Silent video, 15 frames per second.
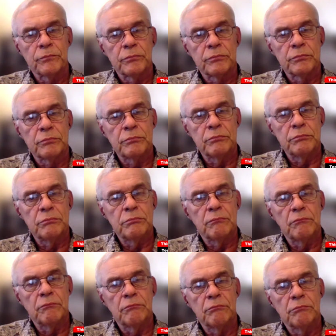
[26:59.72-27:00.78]

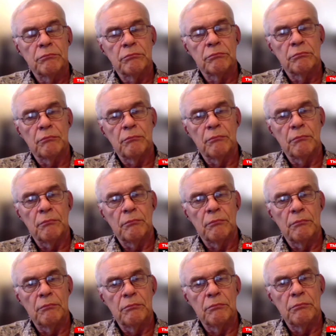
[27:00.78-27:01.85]

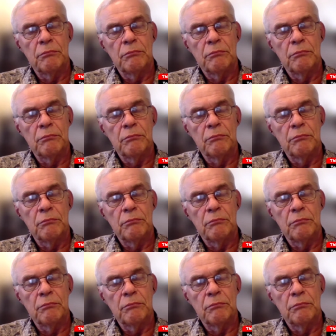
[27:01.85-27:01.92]
(silent)